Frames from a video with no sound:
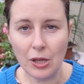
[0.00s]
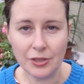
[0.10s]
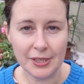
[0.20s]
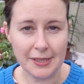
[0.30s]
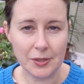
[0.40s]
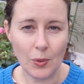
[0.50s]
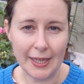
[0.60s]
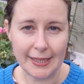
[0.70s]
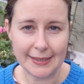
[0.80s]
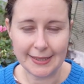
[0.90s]
is quite
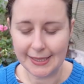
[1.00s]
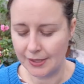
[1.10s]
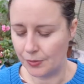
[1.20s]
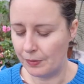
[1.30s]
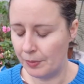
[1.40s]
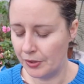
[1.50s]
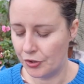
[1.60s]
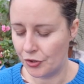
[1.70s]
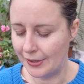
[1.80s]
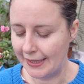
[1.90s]
easy because we've put the
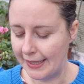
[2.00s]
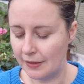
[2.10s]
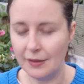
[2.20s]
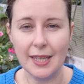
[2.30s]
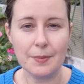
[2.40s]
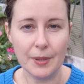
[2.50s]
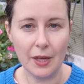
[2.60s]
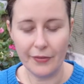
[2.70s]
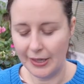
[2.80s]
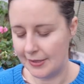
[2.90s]
tree in. Let's put it
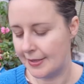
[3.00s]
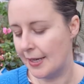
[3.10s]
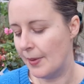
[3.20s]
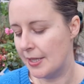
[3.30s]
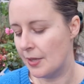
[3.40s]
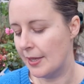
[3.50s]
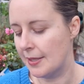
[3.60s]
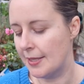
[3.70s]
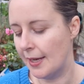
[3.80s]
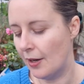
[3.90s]
on the list anyway so I can
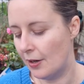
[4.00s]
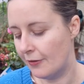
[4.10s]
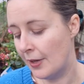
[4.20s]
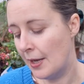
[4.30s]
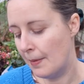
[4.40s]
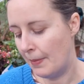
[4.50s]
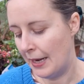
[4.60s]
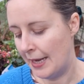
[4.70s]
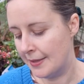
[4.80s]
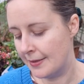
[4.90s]
tick it off.
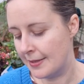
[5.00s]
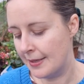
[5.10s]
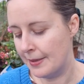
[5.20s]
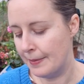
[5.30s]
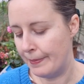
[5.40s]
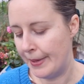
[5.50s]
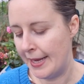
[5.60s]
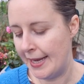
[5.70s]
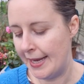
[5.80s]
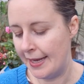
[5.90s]
Plant,
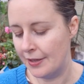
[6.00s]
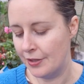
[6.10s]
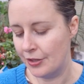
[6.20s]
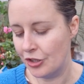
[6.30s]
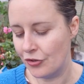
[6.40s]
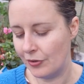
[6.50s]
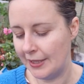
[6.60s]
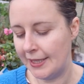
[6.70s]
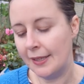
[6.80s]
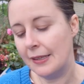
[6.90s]
pear,
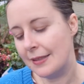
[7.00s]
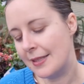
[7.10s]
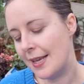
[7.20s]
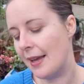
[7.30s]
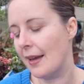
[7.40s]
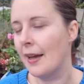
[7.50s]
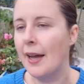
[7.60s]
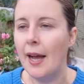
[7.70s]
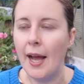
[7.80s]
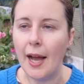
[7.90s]
tree, tick.
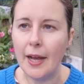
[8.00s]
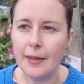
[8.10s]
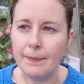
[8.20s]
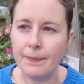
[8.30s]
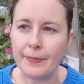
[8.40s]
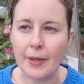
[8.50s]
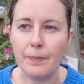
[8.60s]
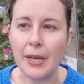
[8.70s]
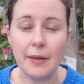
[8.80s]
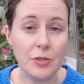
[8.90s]
But
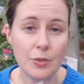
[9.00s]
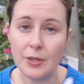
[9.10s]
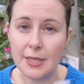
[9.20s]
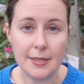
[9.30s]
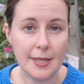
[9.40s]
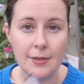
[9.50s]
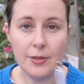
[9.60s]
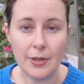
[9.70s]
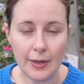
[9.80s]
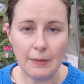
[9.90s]
I just want to continue
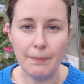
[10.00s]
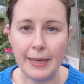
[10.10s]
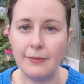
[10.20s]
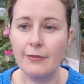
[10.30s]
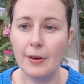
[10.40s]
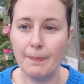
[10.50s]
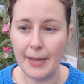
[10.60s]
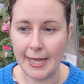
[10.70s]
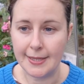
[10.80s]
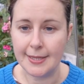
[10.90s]
going bed from
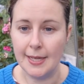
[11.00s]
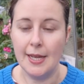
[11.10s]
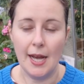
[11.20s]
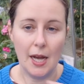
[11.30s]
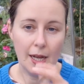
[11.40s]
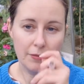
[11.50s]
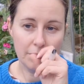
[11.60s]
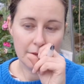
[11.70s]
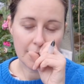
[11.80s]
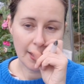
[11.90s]
bed and